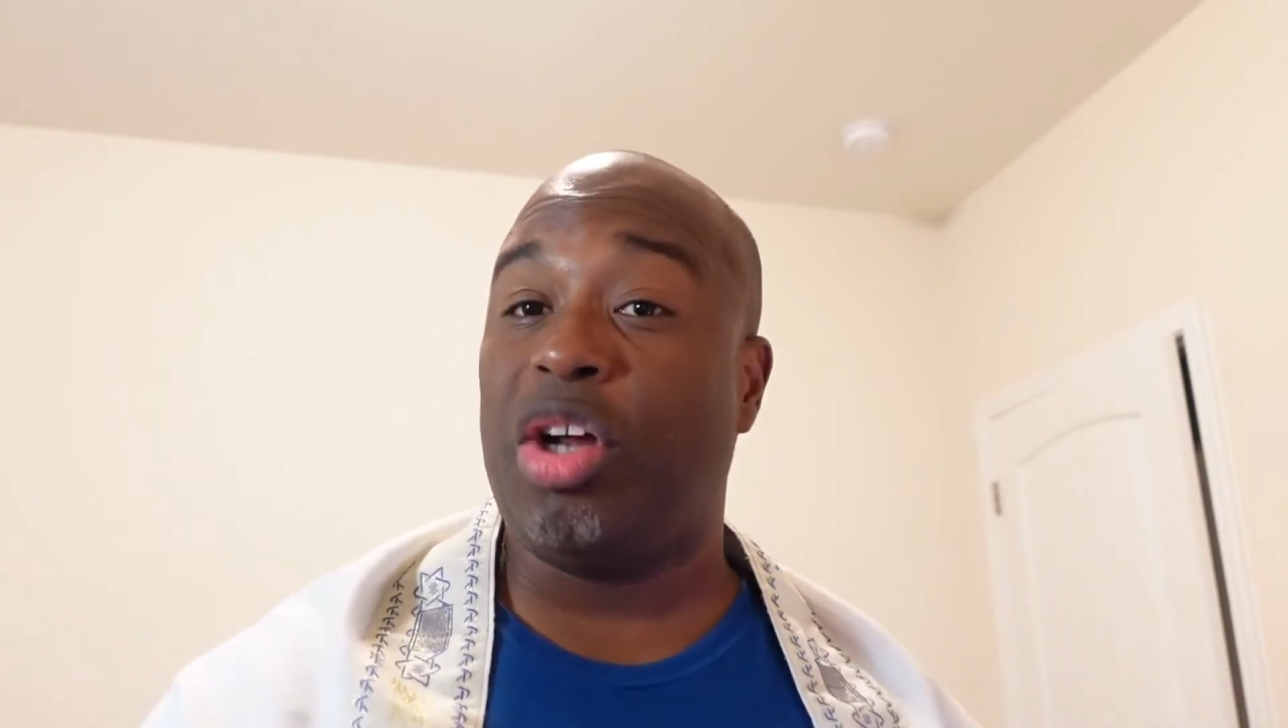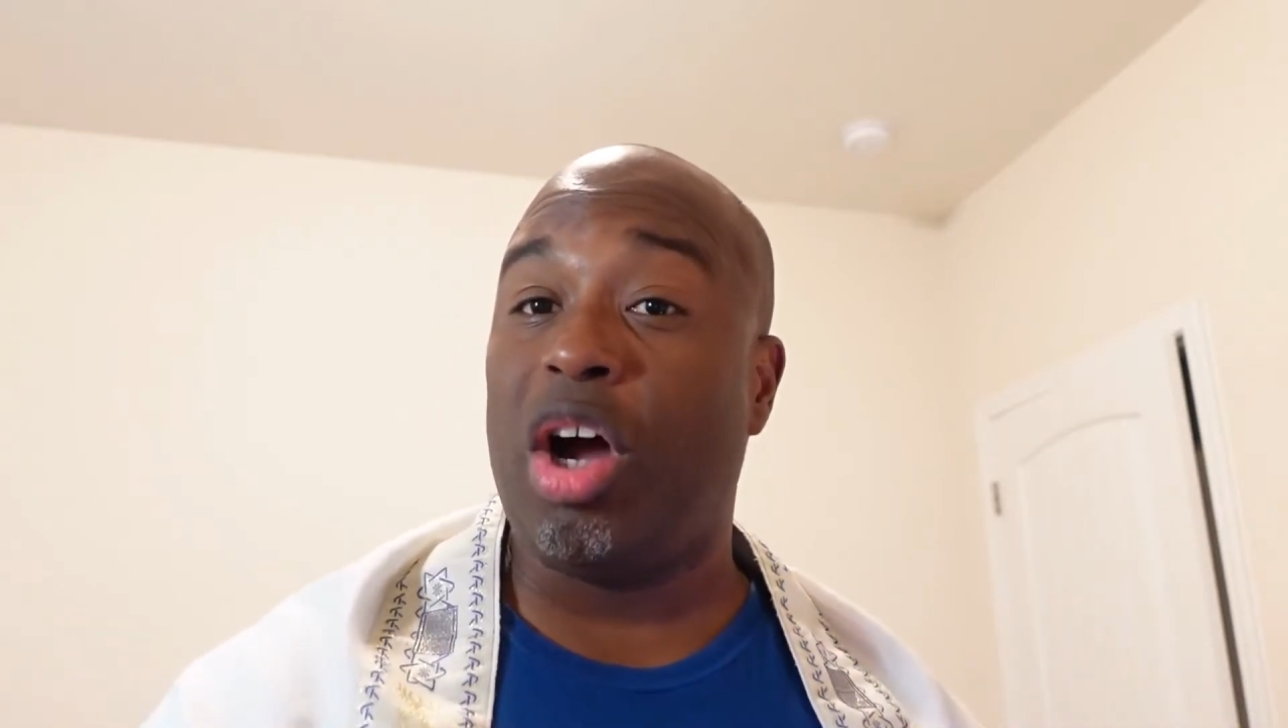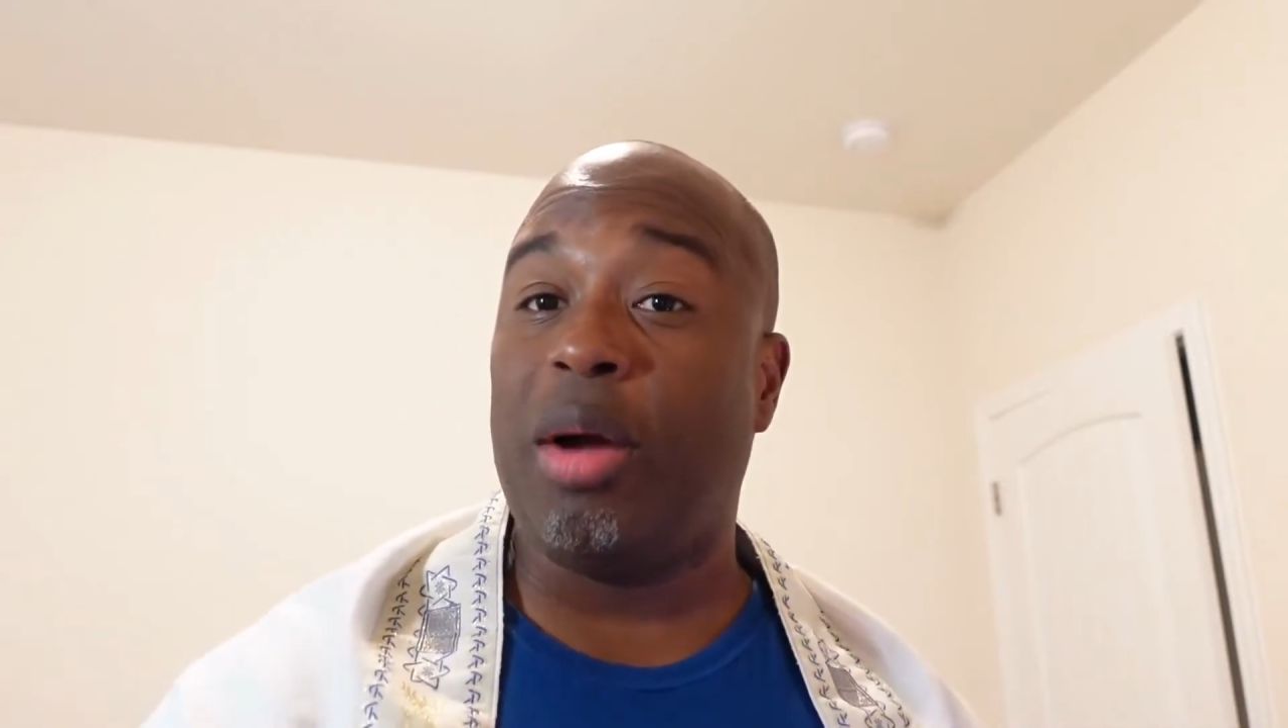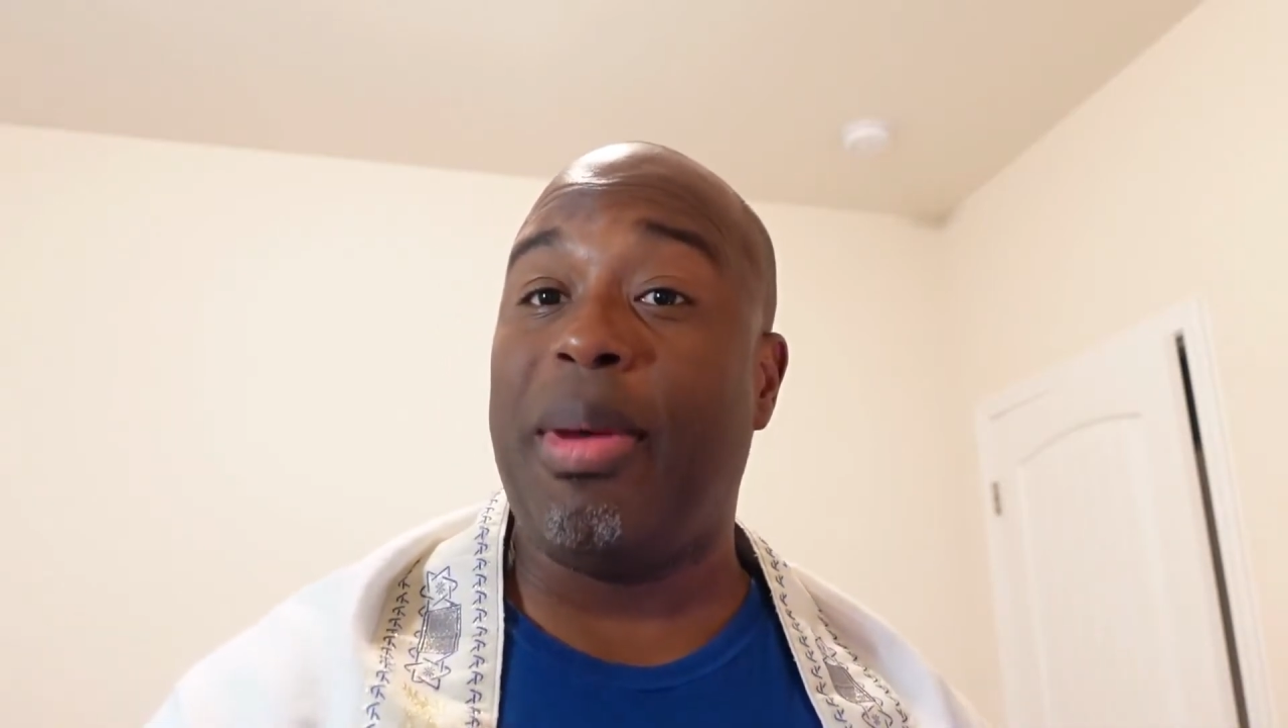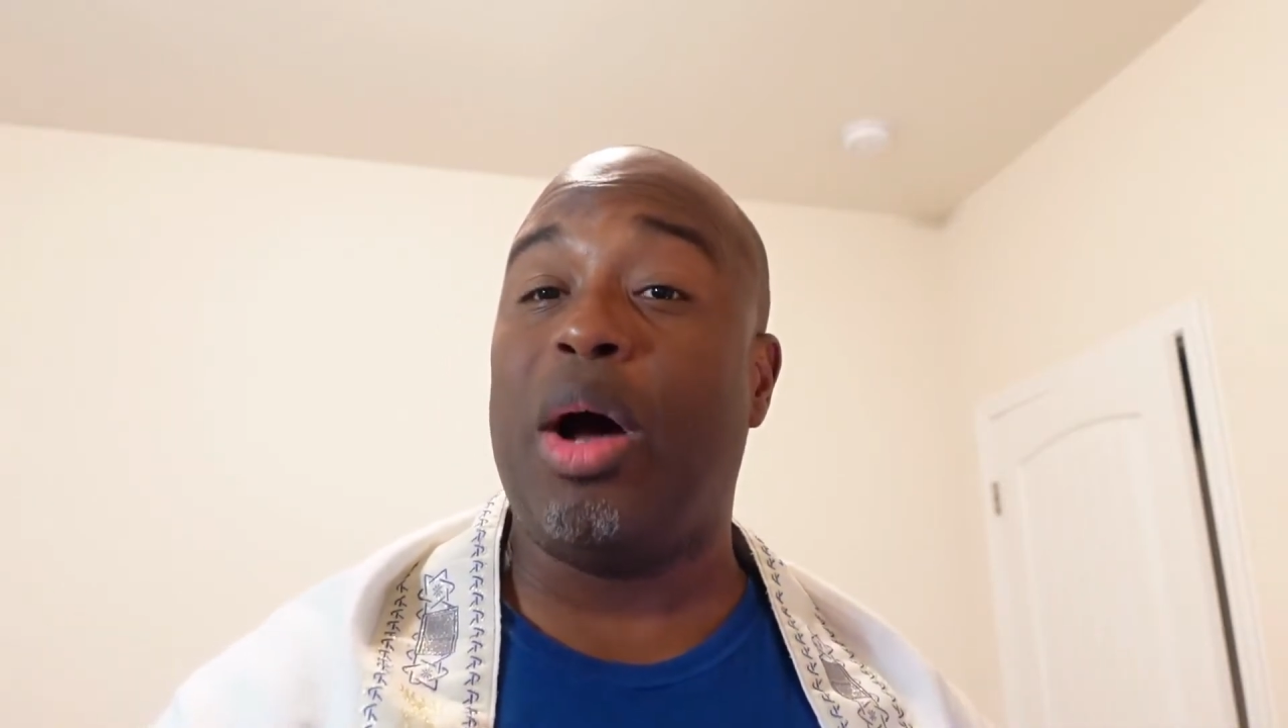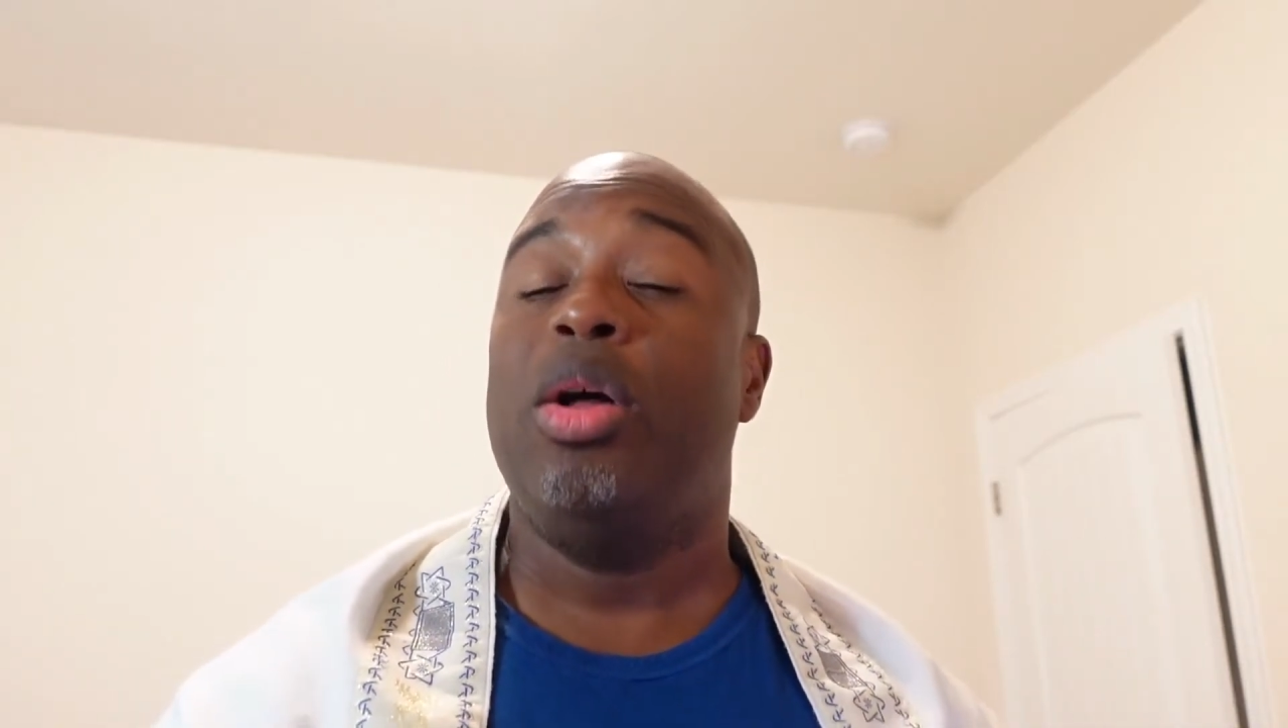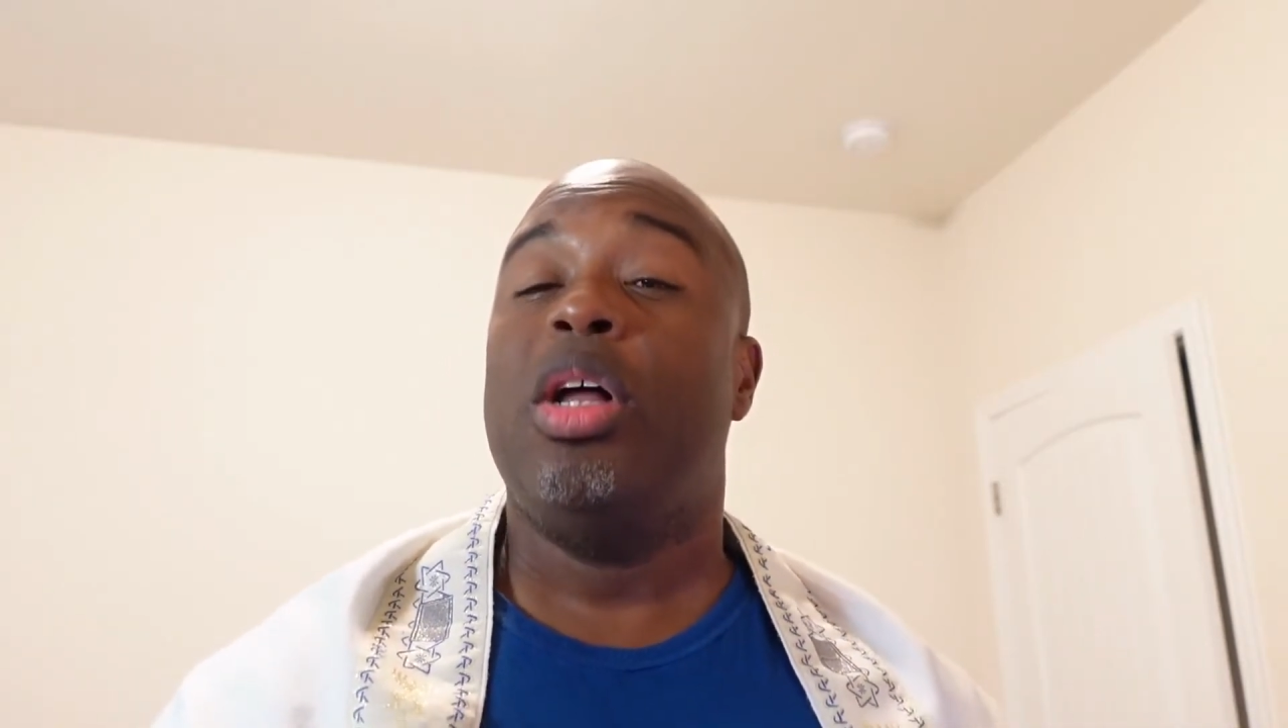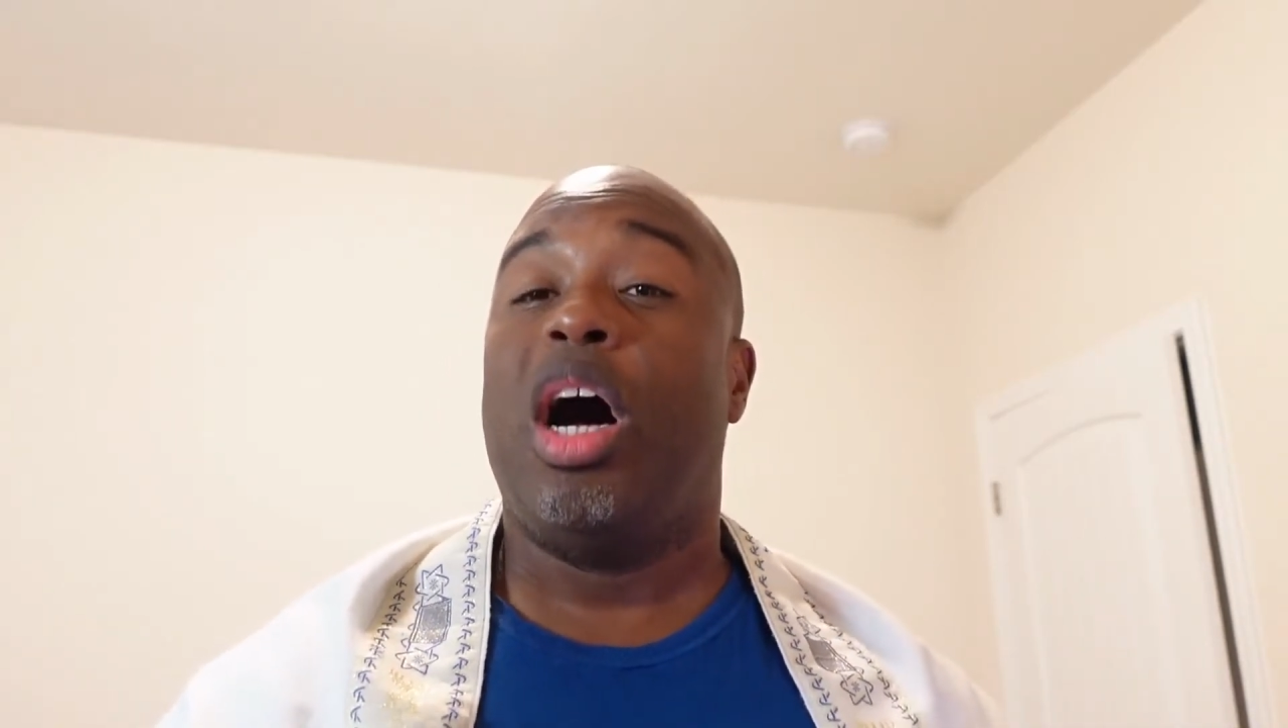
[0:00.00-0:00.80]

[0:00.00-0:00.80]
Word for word: talk about